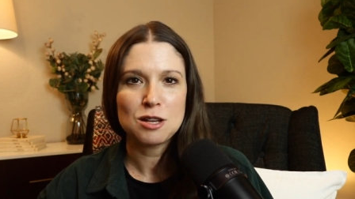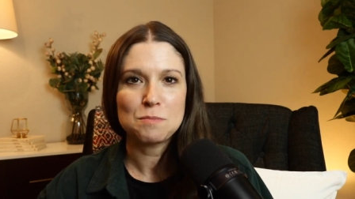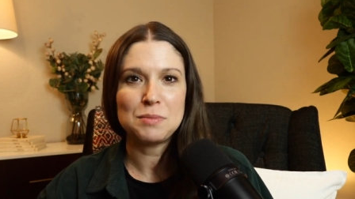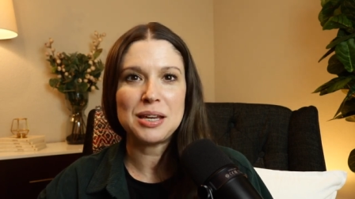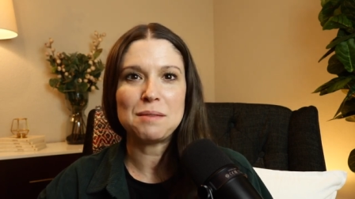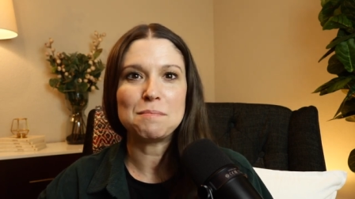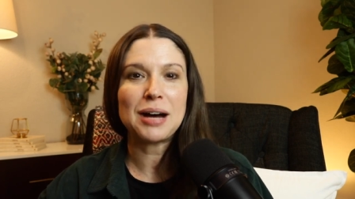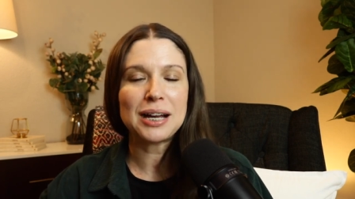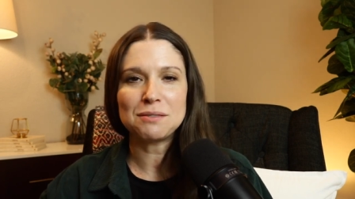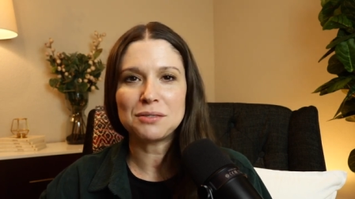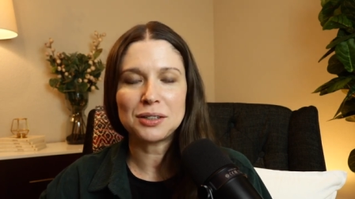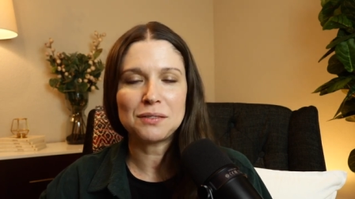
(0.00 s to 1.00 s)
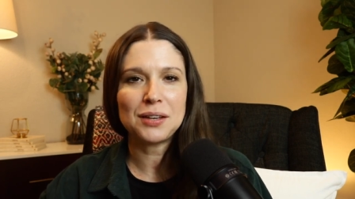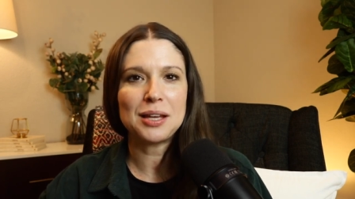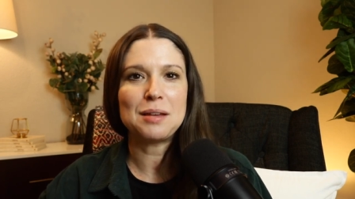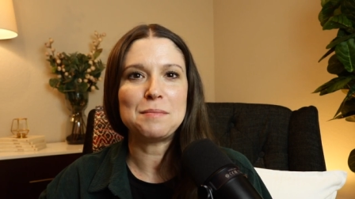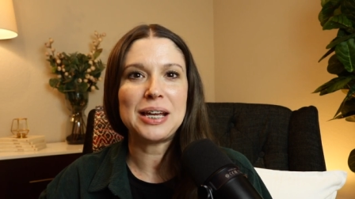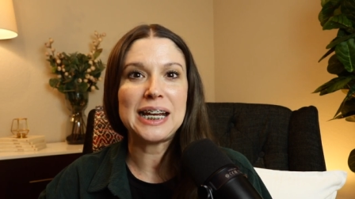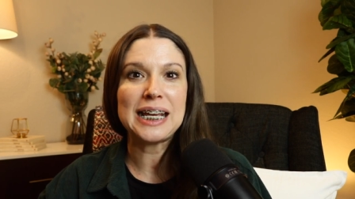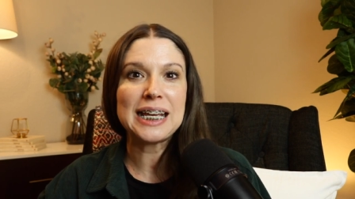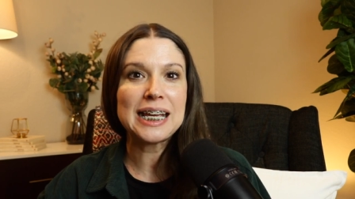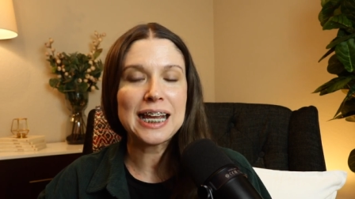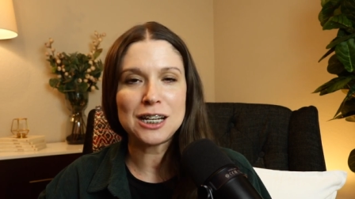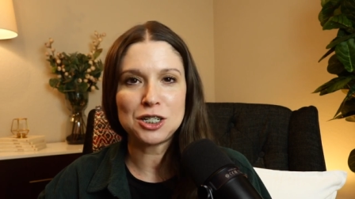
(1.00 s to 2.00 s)
being mindful of Him and
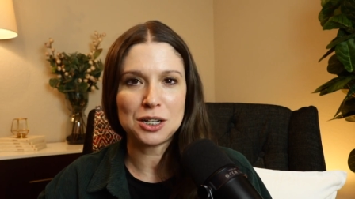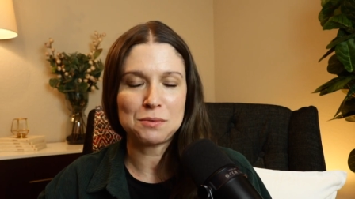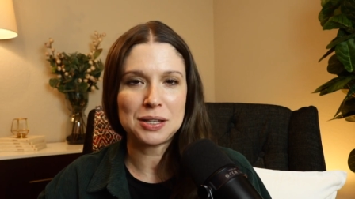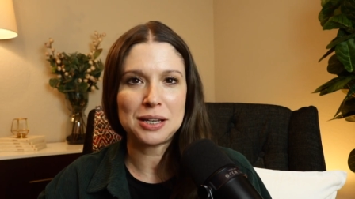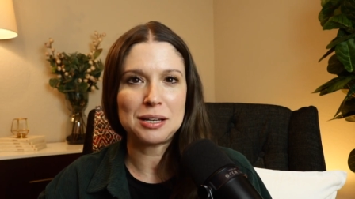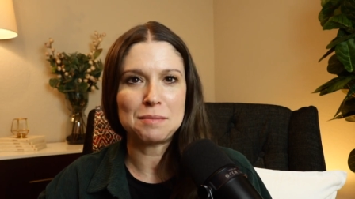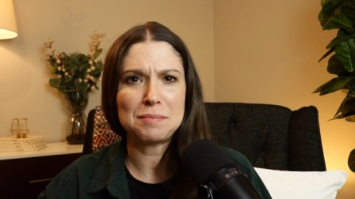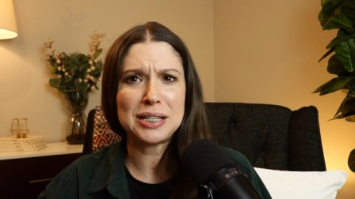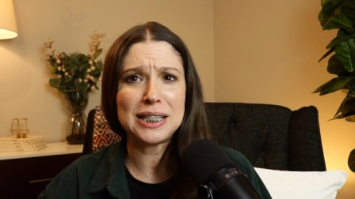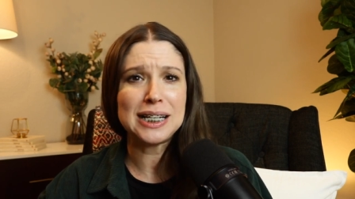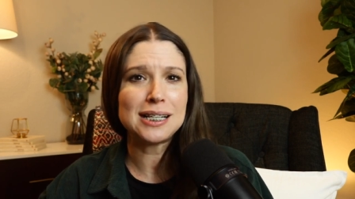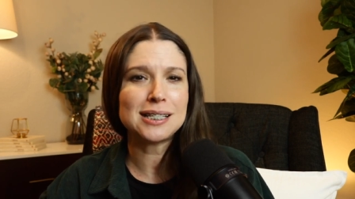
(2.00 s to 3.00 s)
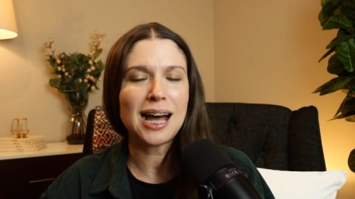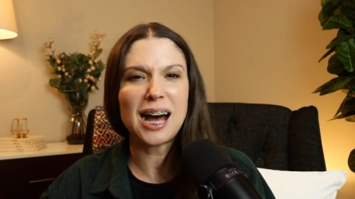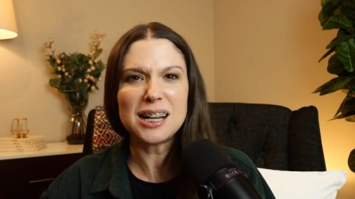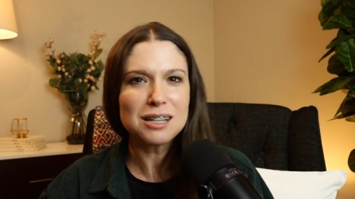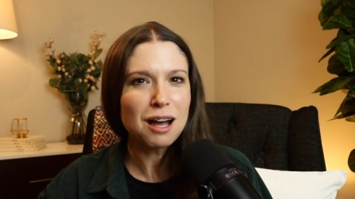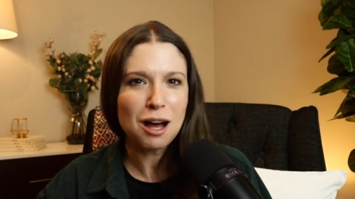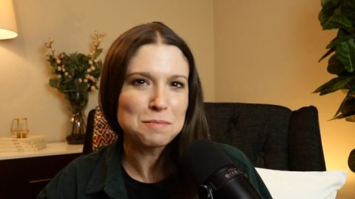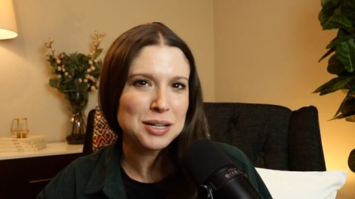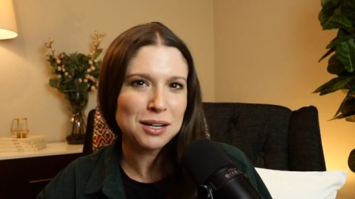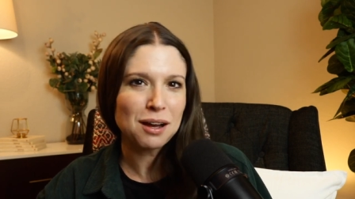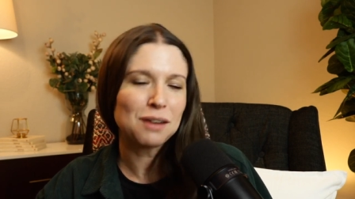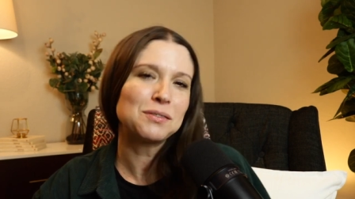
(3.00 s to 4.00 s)
engaging with Him in these
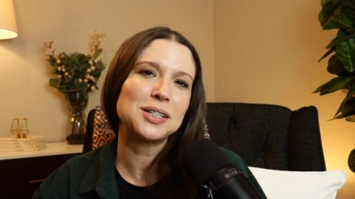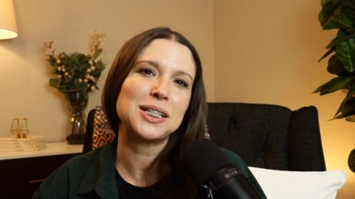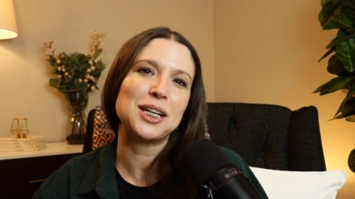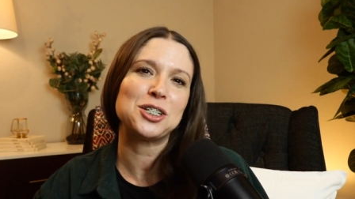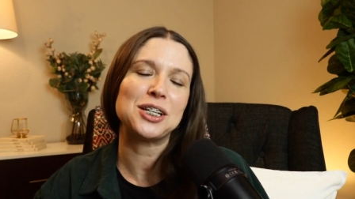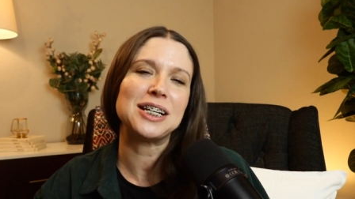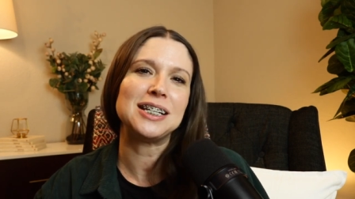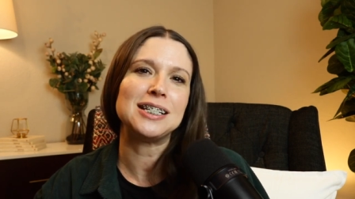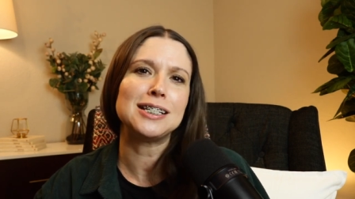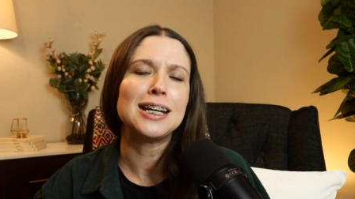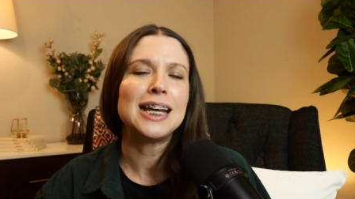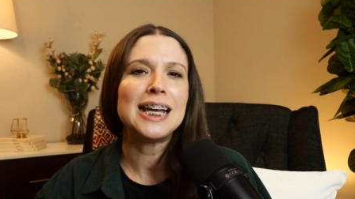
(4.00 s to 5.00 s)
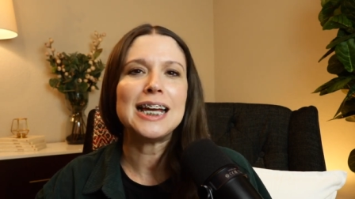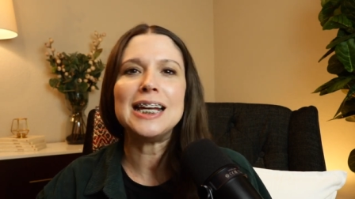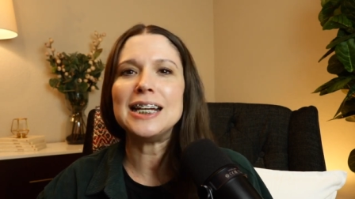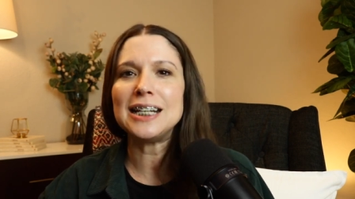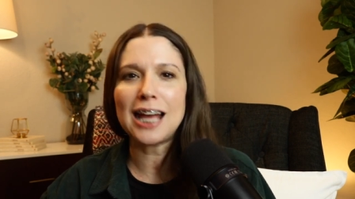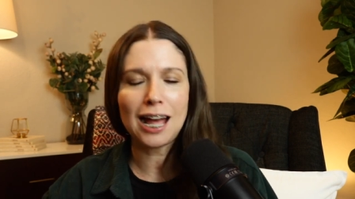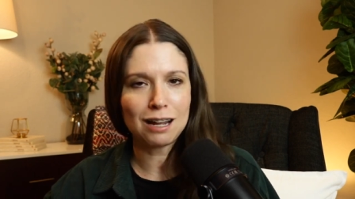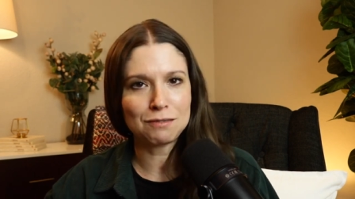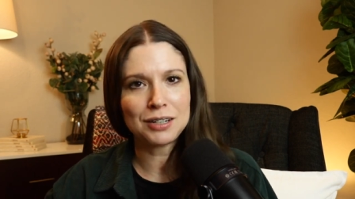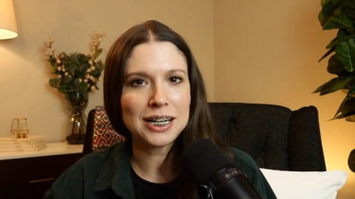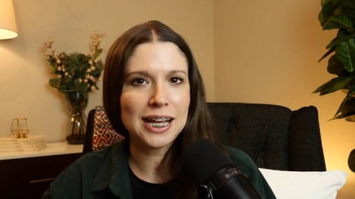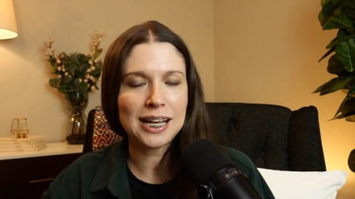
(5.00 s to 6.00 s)
uncommon conversations in
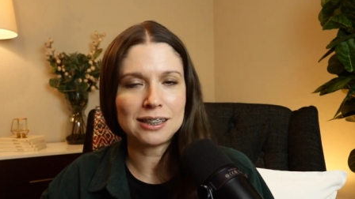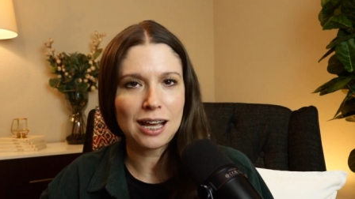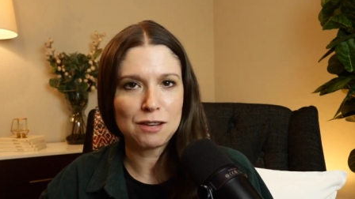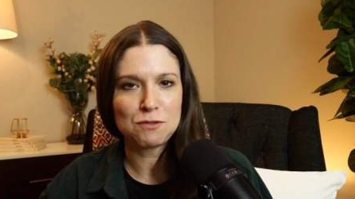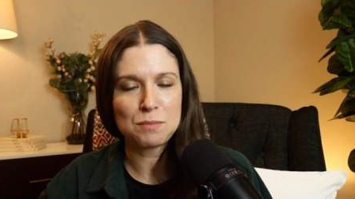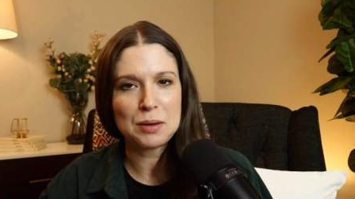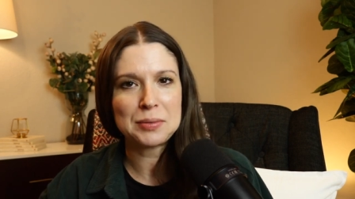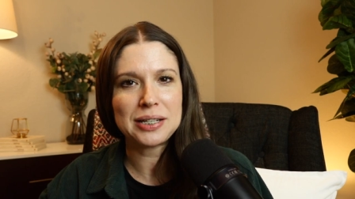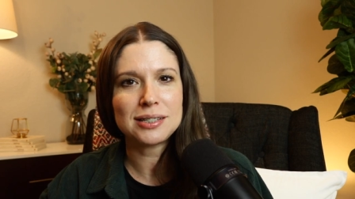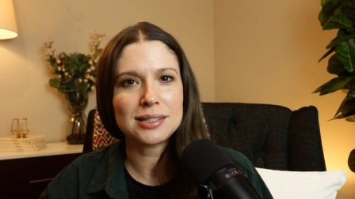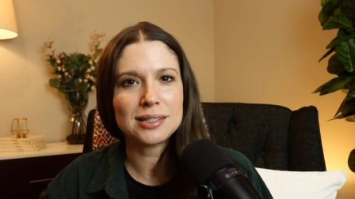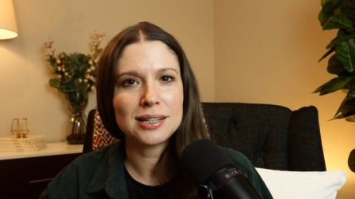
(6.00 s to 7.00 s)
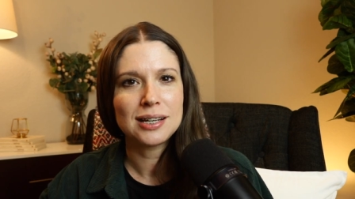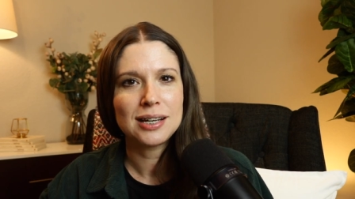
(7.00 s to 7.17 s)
everyday life moments.